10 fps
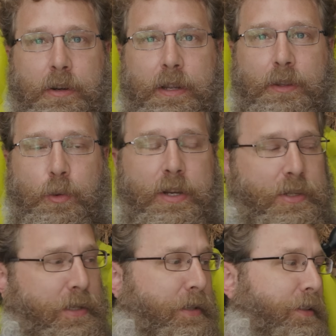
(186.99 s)
right, the
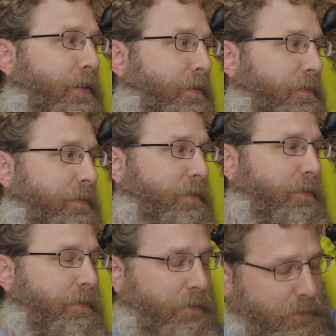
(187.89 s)
question is,
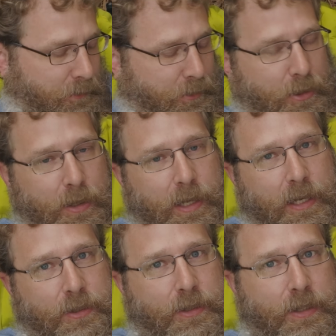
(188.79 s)
could I
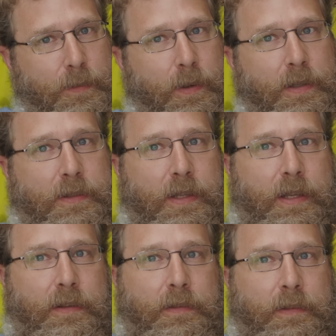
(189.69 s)
actually sleep on this thing?